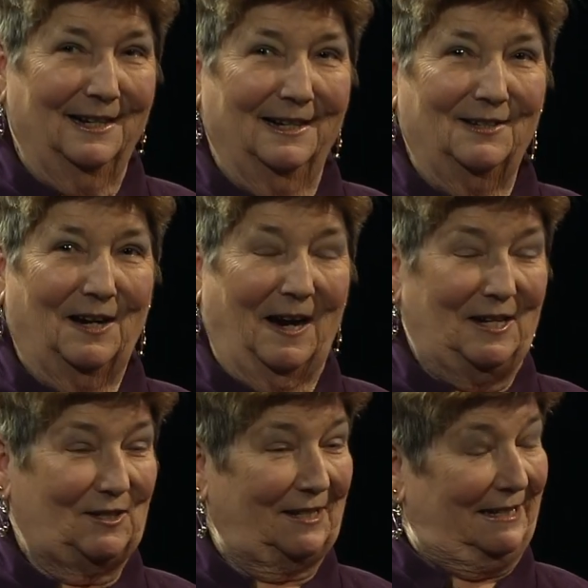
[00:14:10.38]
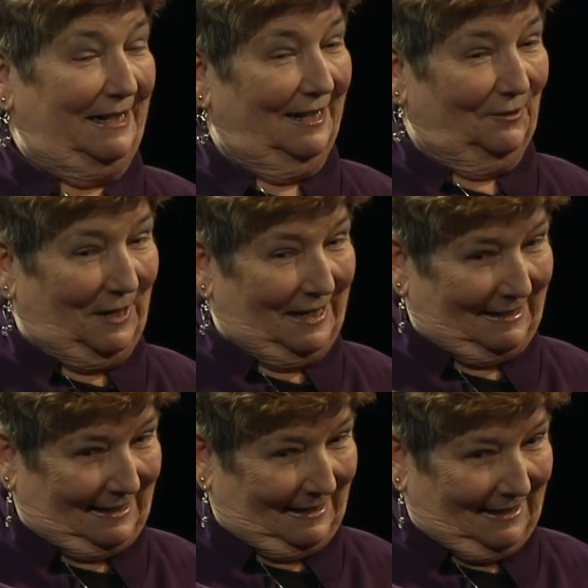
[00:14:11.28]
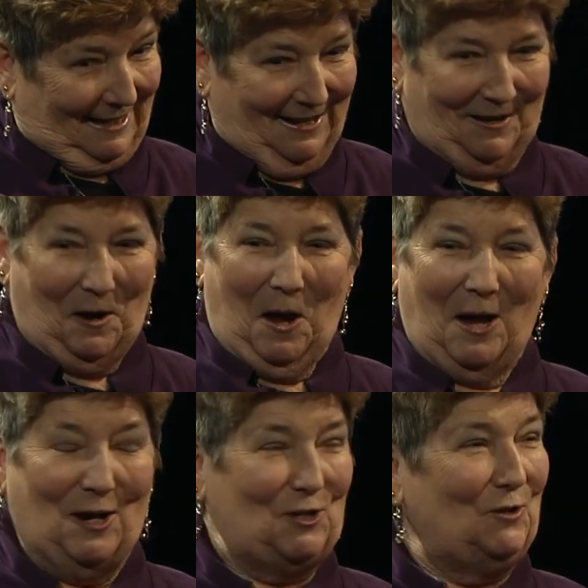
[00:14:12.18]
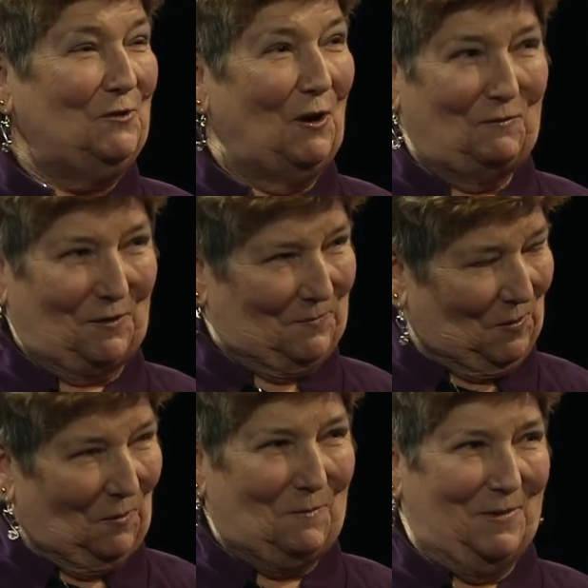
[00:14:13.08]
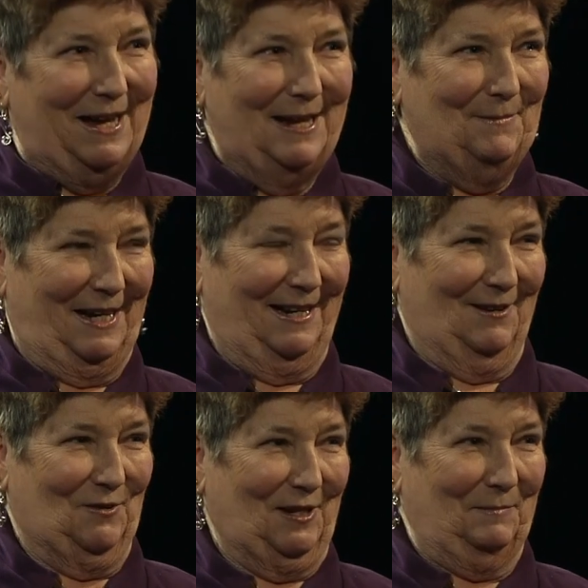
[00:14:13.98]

And, you know, it's, as you know from your many, many years in